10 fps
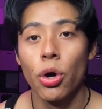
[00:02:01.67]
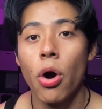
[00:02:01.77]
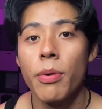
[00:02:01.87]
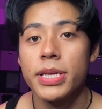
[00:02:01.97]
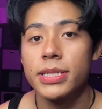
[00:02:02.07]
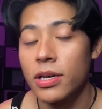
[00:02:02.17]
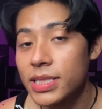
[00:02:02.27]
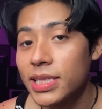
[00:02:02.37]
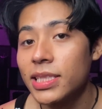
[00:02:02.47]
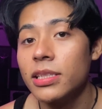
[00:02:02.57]
always
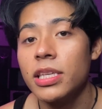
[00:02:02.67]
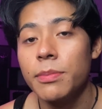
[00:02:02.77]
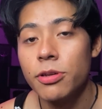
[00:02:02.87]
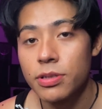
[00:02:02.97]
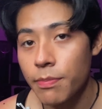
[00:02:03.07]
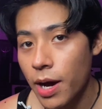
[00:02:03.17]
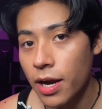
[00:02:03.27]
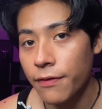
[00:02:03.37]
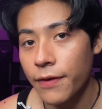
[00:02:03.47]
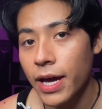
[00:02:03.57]
consistently keep losing
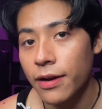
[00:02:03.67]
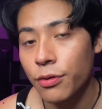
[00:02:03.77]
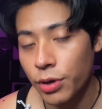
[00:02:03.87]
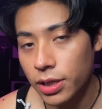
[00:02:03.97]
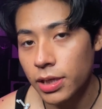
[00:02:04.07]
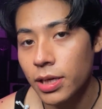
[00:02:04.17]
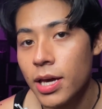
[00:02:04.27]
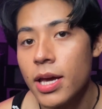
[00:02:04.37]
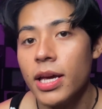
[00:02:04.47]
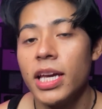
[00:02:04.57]
body fat quickly
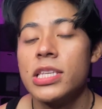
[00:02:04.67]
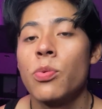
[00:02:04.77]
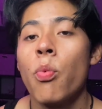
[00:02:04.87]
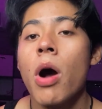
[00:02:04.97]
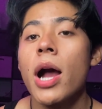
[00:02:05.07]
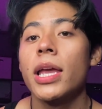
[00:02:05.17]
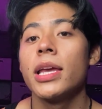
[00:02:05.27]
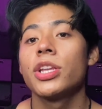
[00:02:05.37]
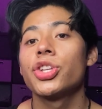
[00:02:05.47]
is walking